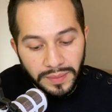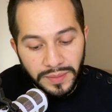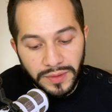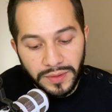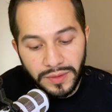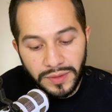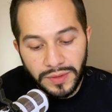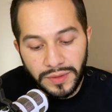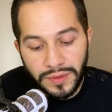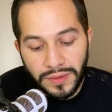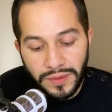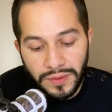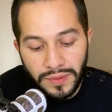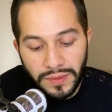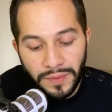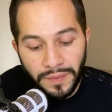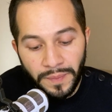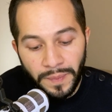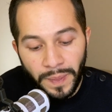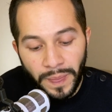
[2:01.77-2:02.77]
you
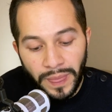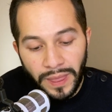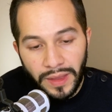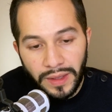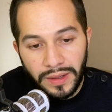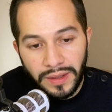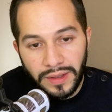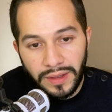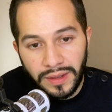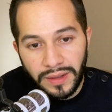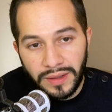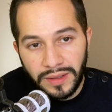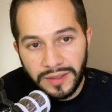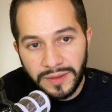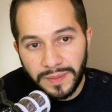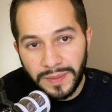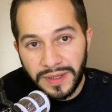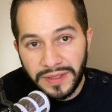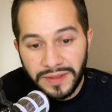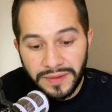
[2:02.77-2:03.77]
to
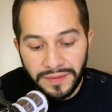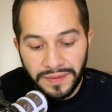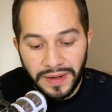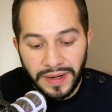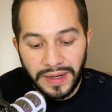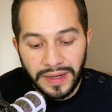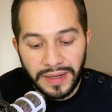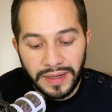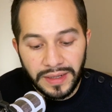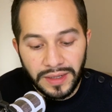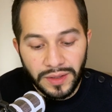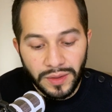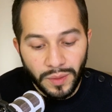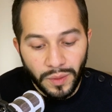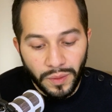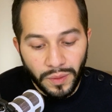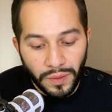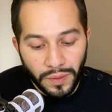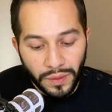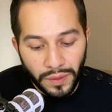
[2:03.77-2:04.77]
specify
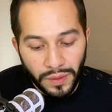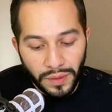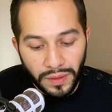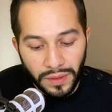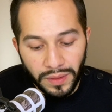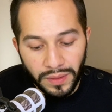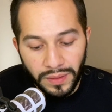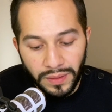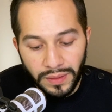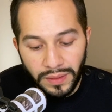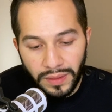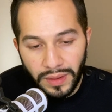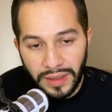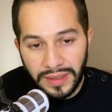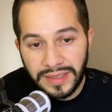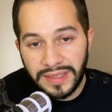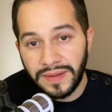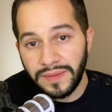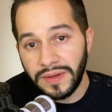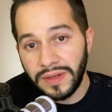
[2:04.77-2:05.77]
your
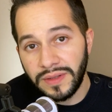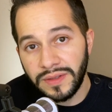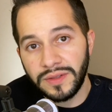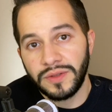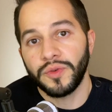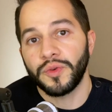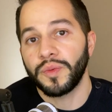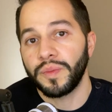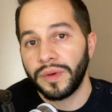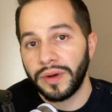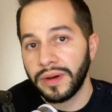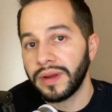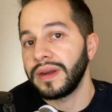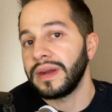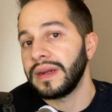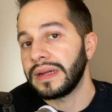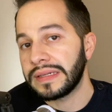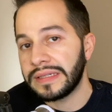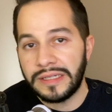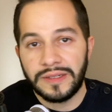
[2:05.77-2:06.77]
activities, your
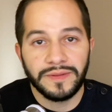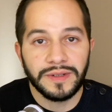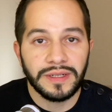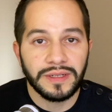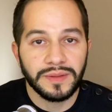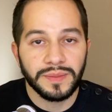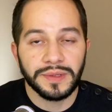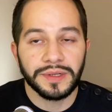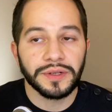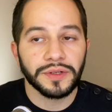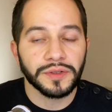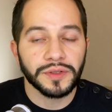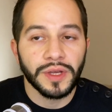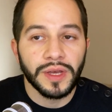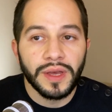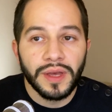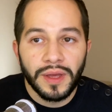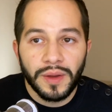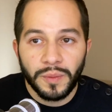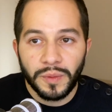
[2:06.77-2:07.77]
marketing activities, because
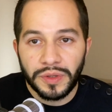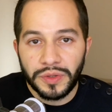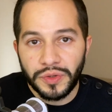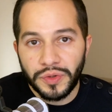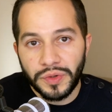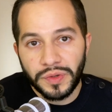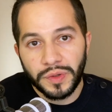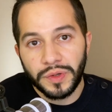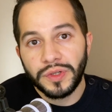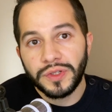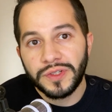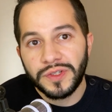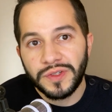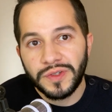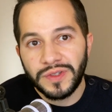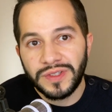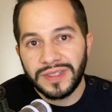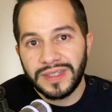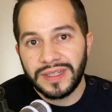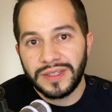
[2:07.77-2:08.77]
what you're going to
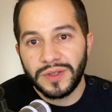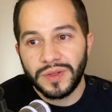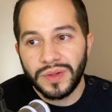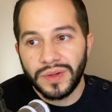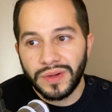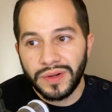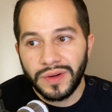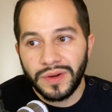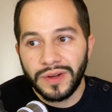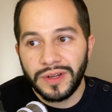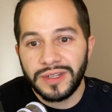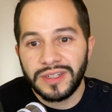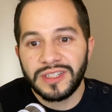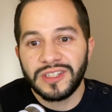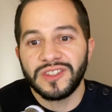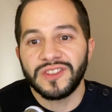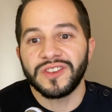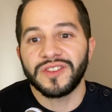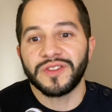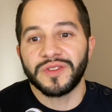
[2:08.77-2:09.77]
do is that you are going
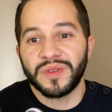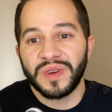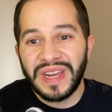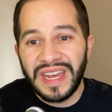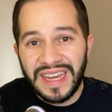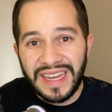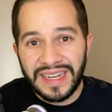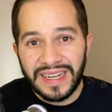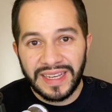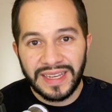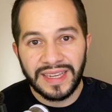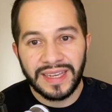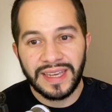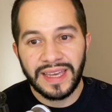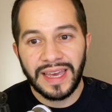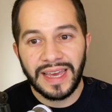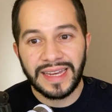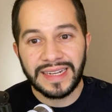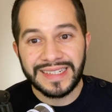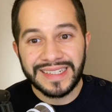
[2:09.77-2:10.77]
to create
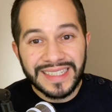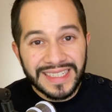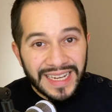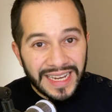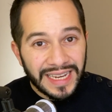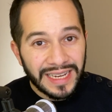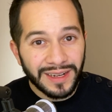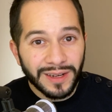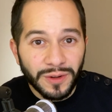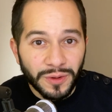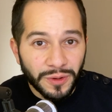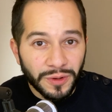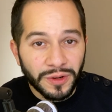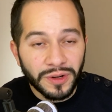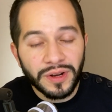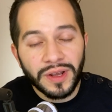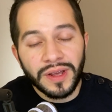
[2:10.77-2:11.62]
and tailor